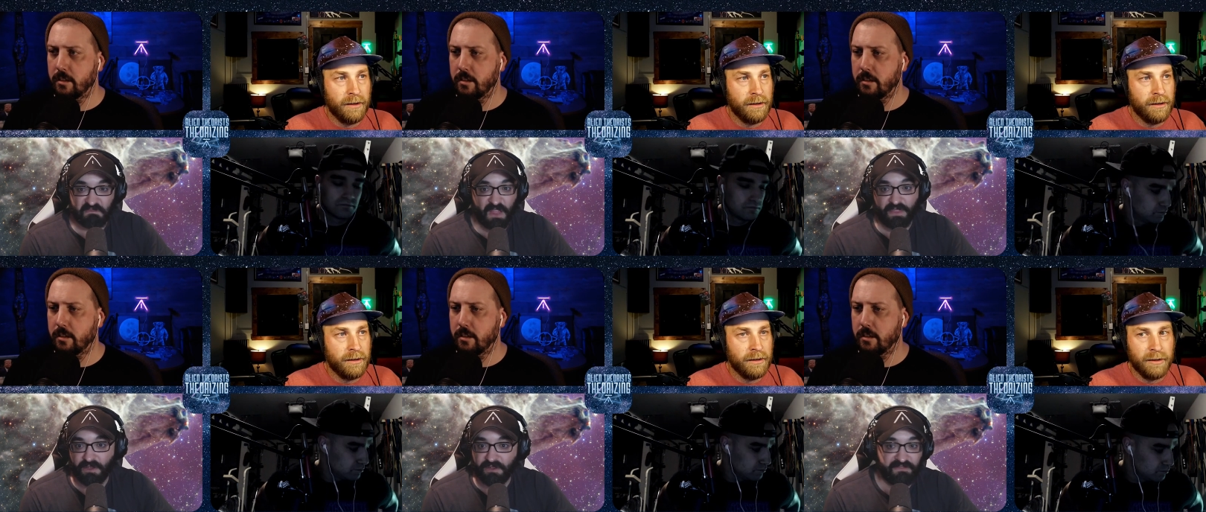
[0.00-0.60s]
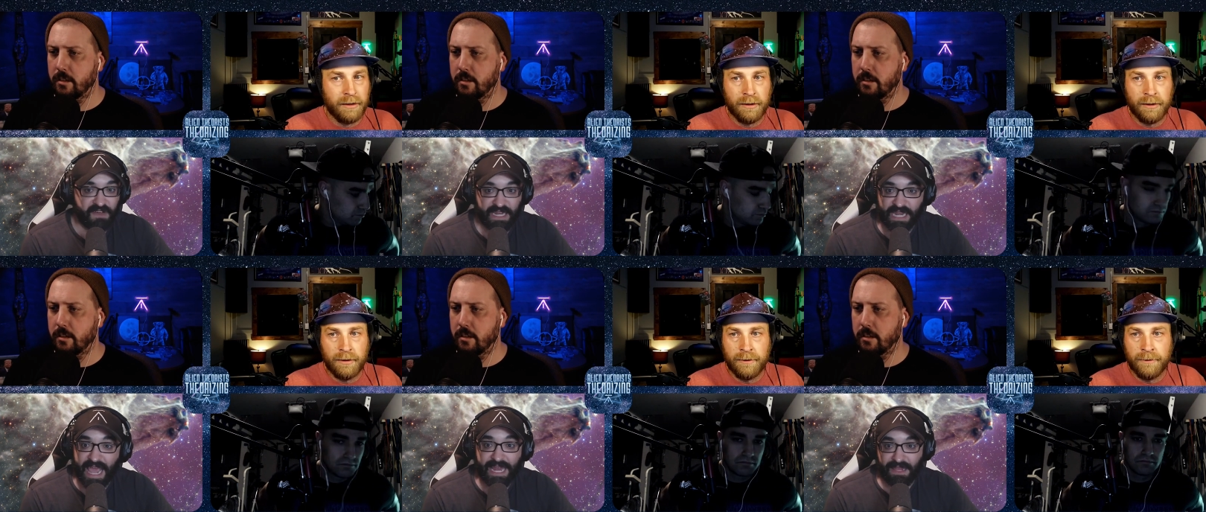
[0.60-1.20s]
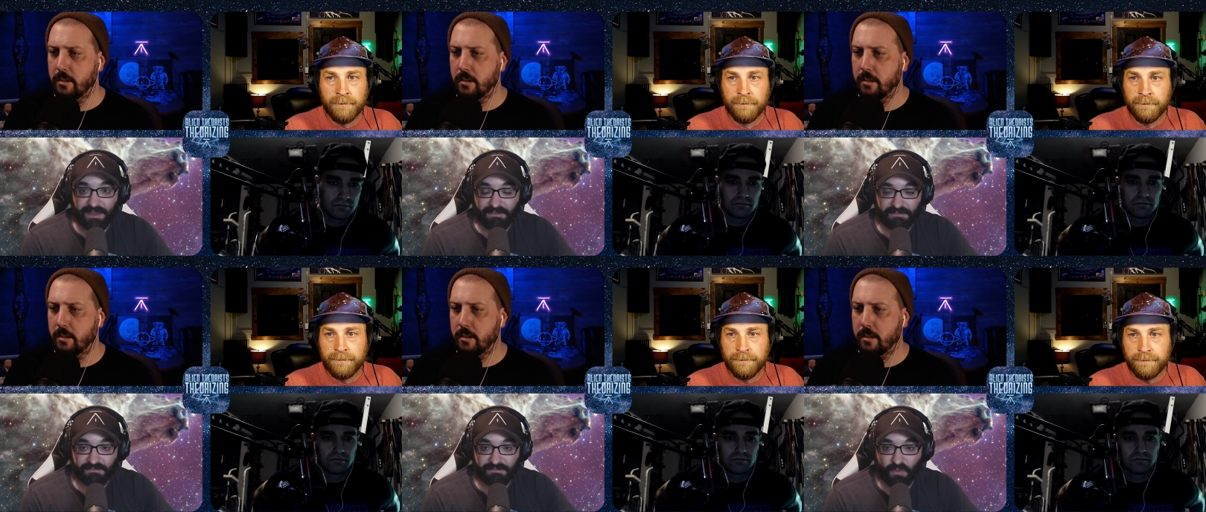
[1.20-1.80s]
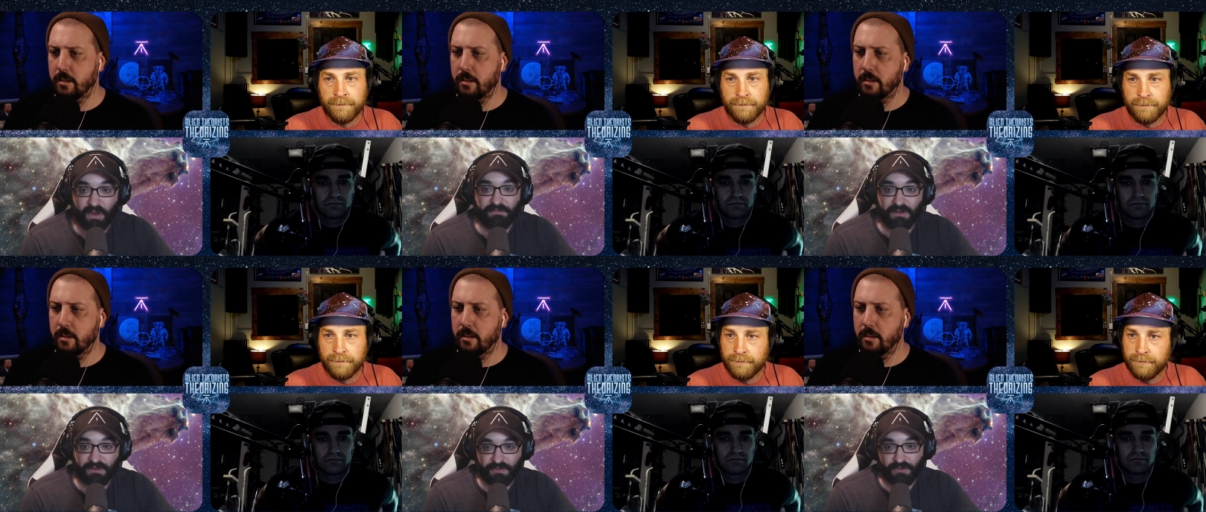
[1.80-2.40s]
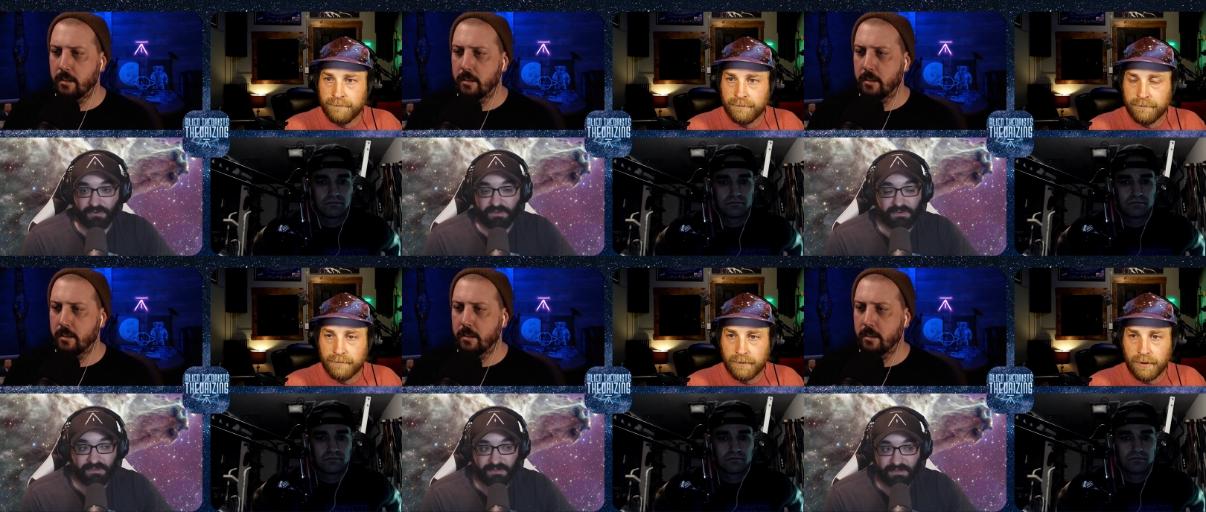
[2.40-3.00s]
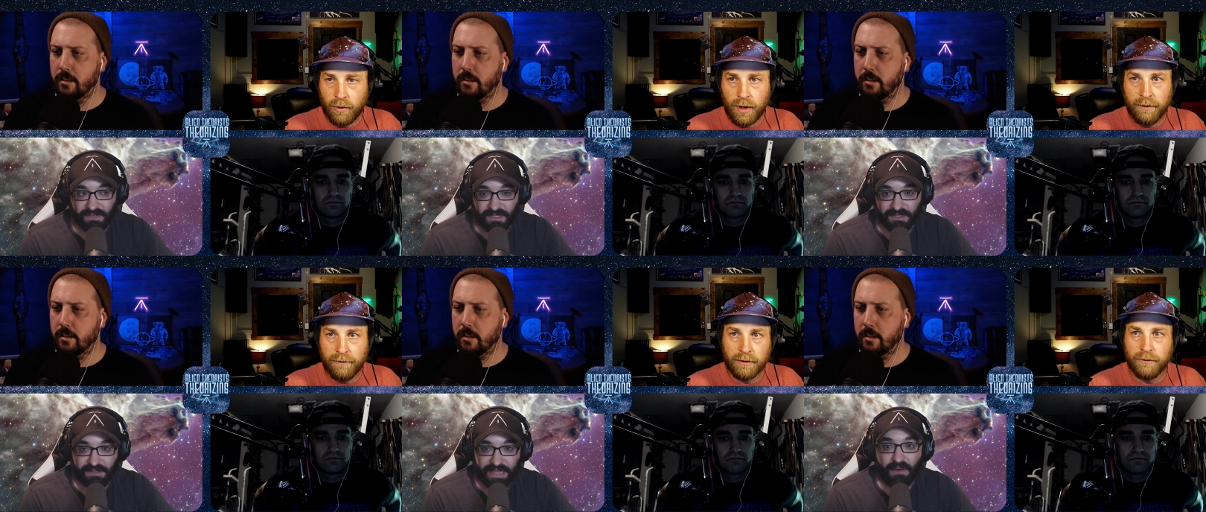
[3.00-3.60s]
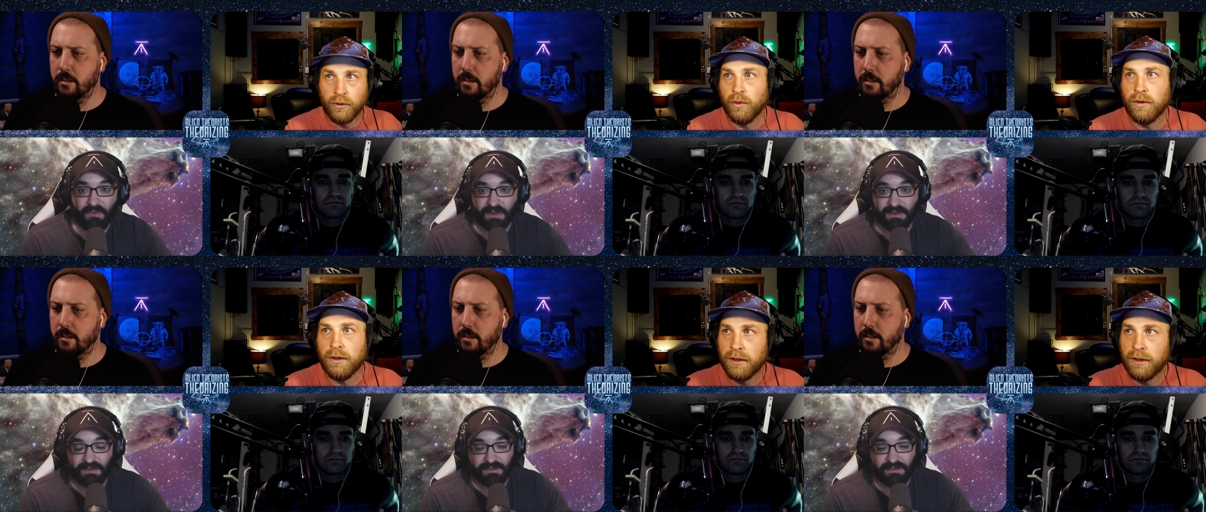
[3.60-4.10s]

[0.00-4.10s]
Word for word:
Speaker 1: Nothing. Couldn't find any Huy Fong food. The, Huy Fong food.